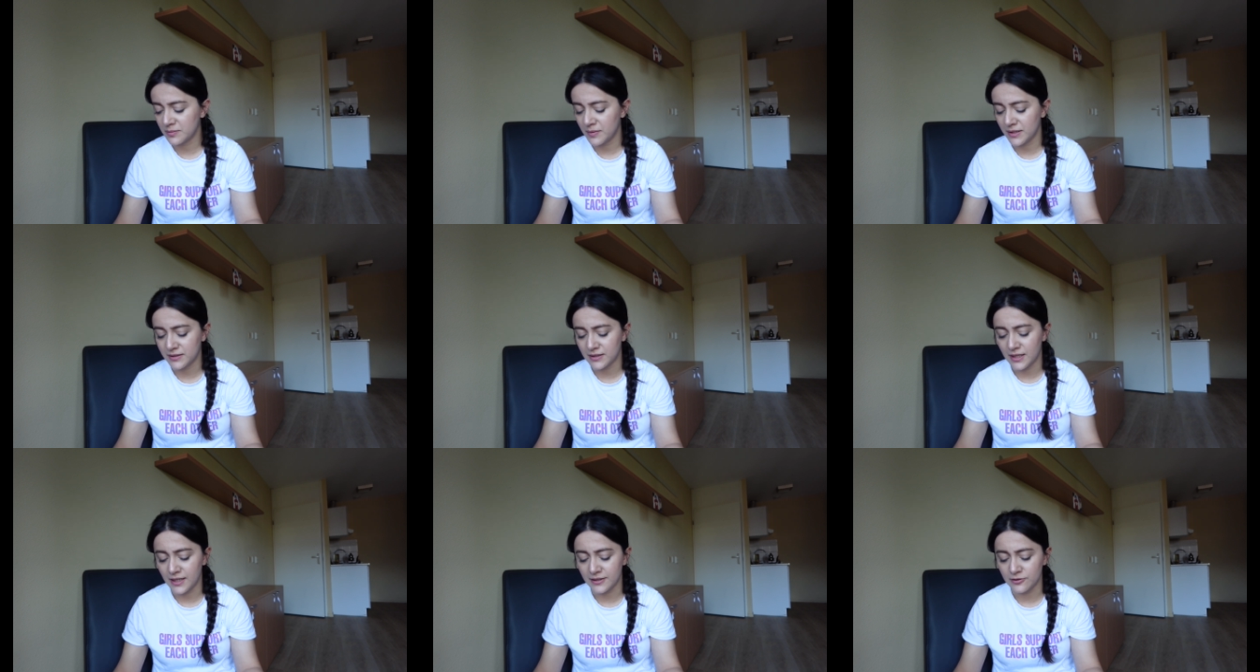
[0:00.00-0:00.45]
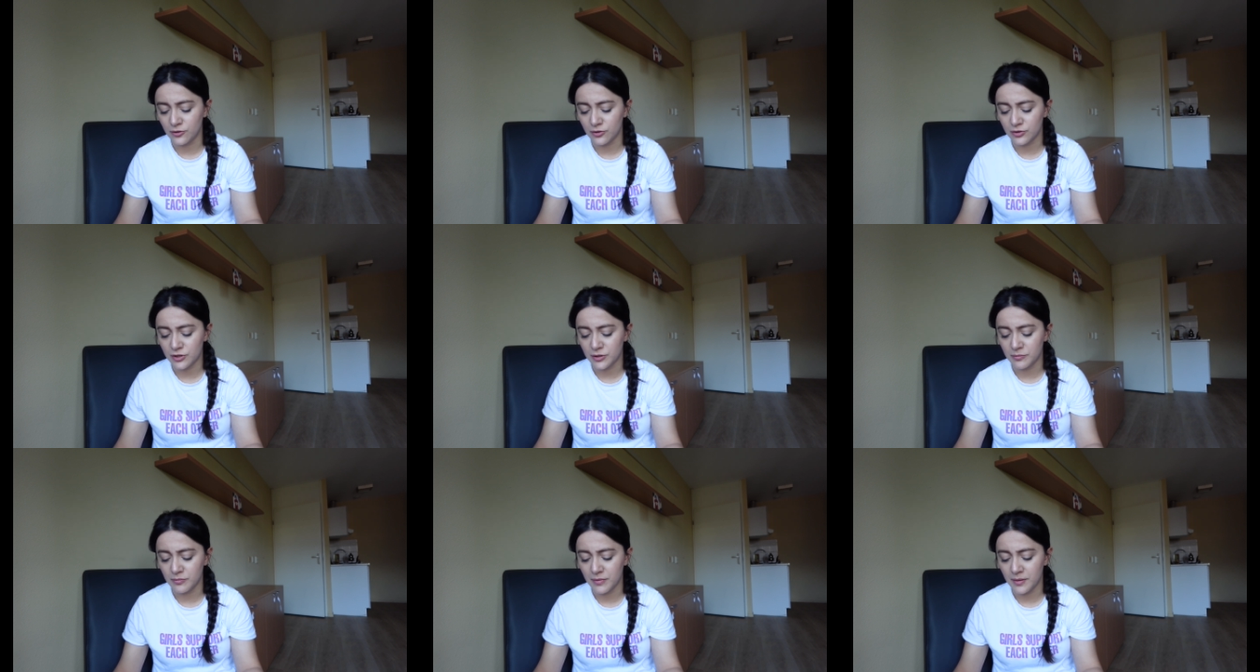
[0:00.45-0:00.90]
but I
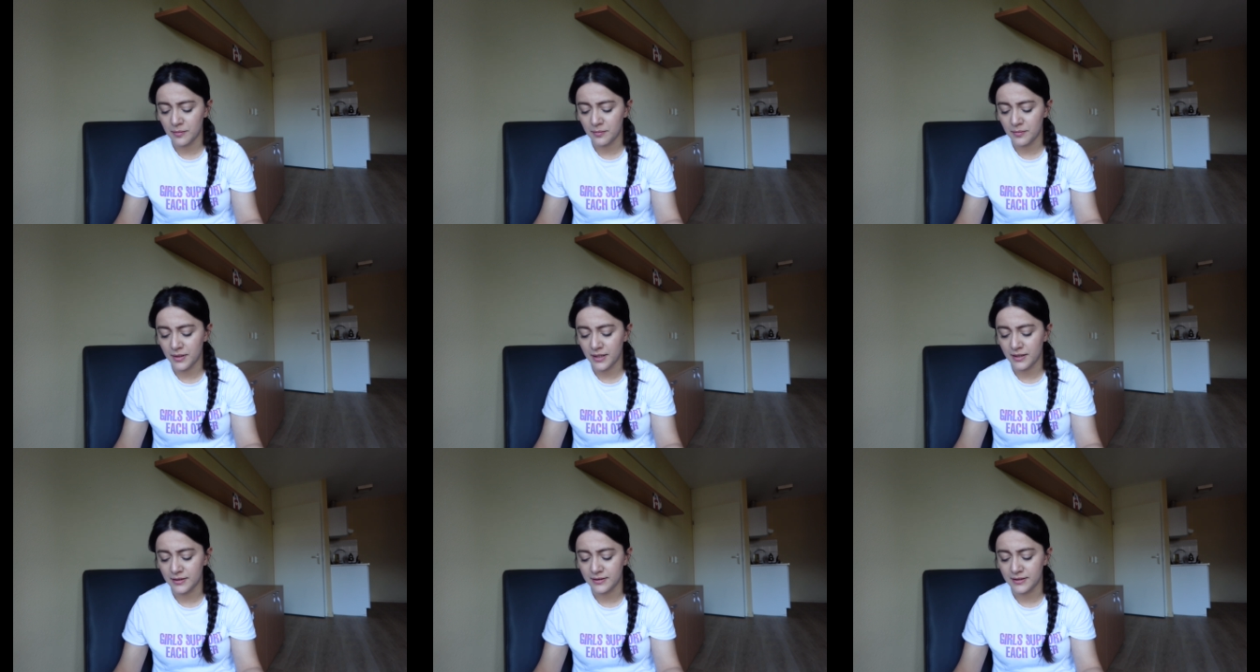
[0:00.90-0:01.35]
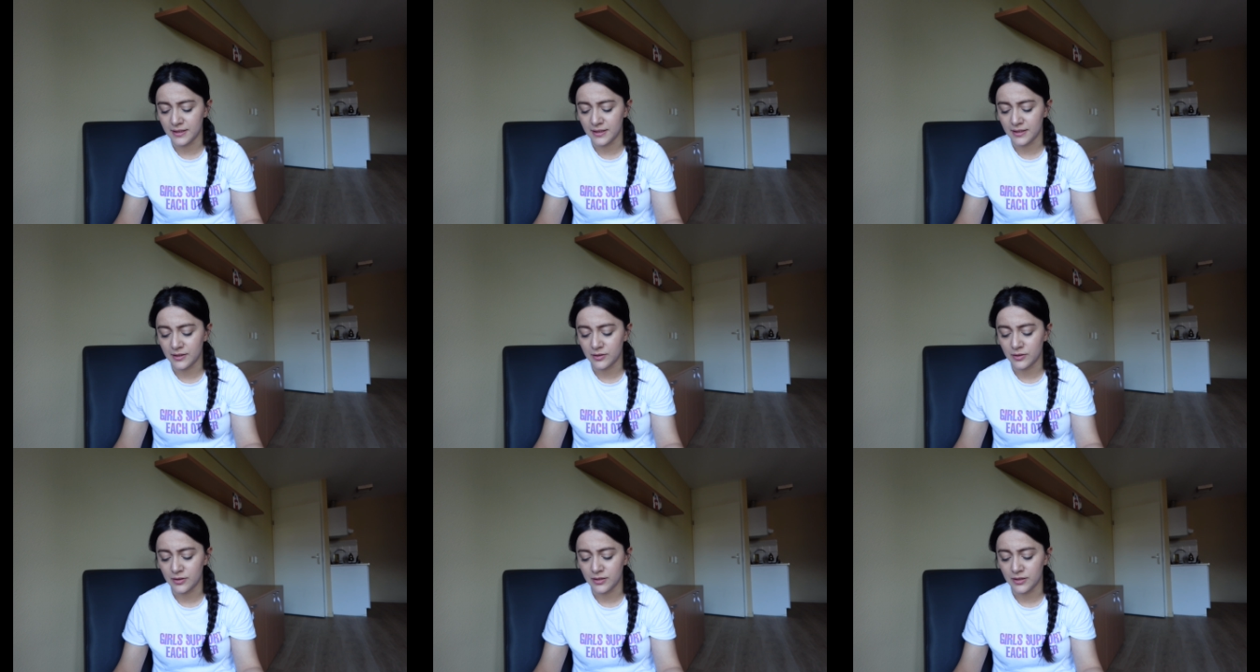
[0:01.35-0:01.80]
don't remember the
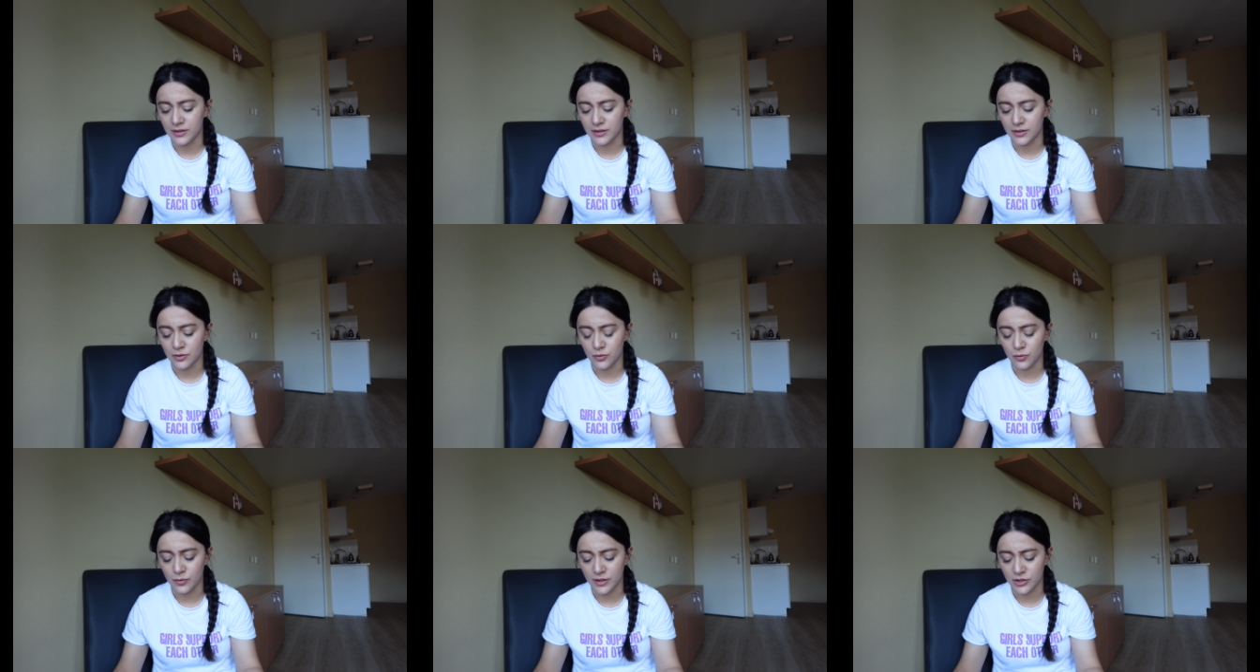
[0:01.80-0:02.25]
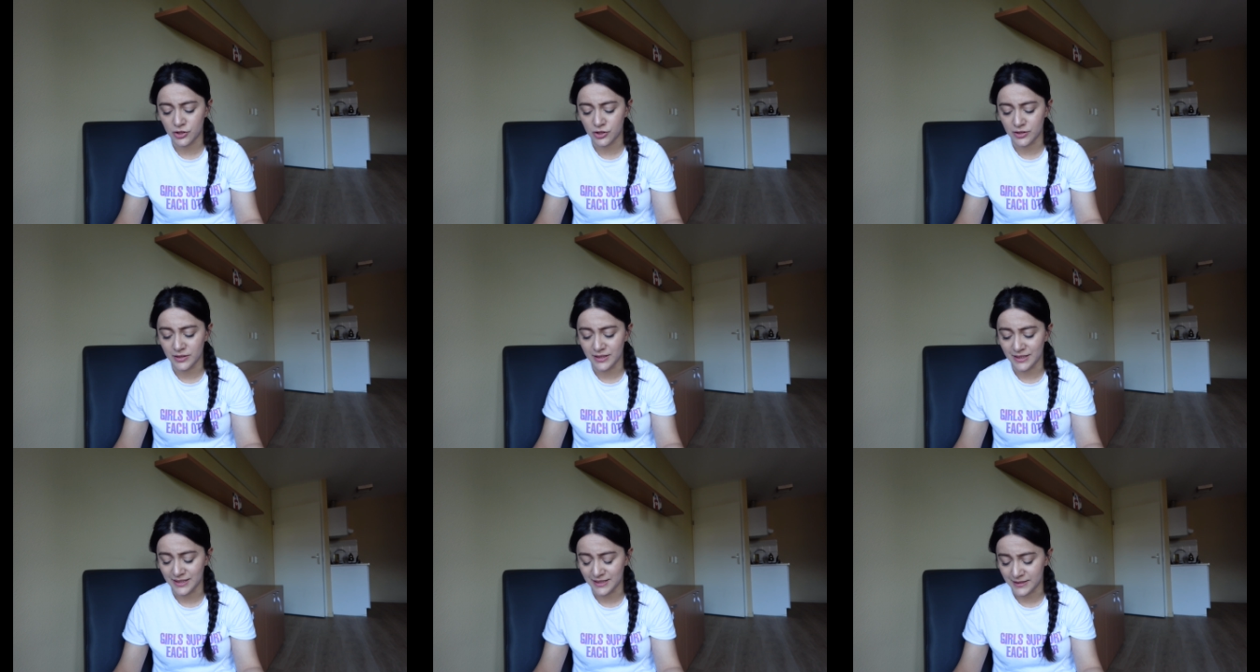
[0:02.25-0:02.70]
uh,
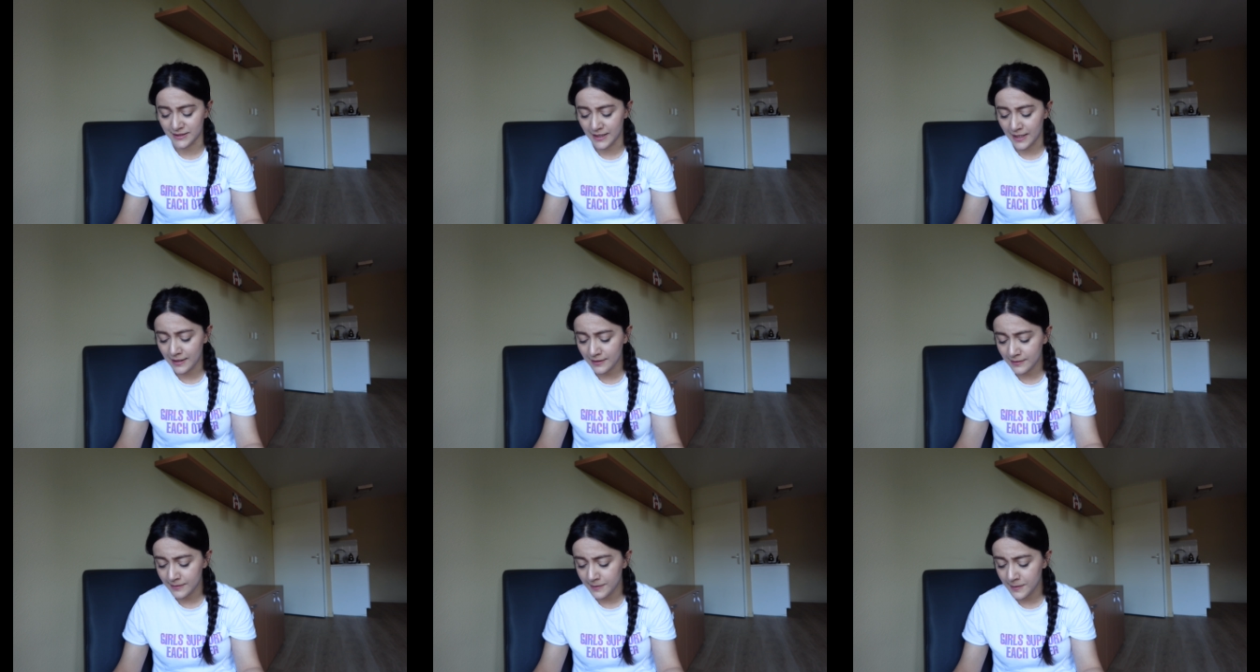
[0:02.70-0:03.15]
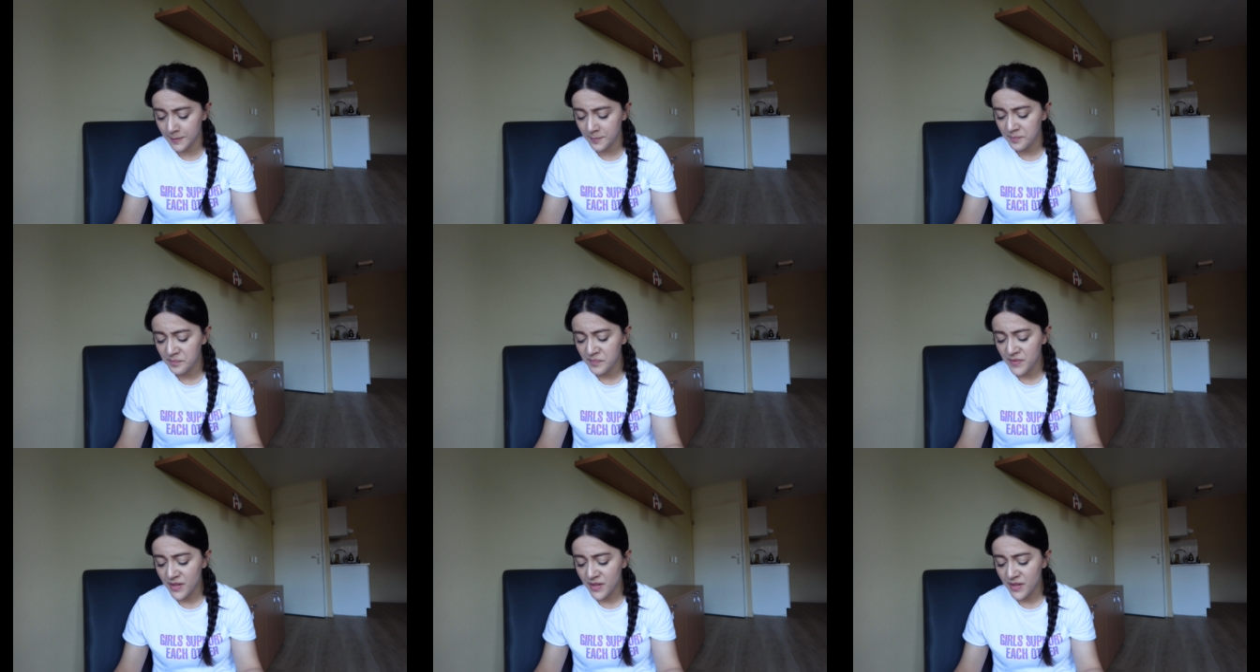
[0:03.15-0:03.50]
question exactly.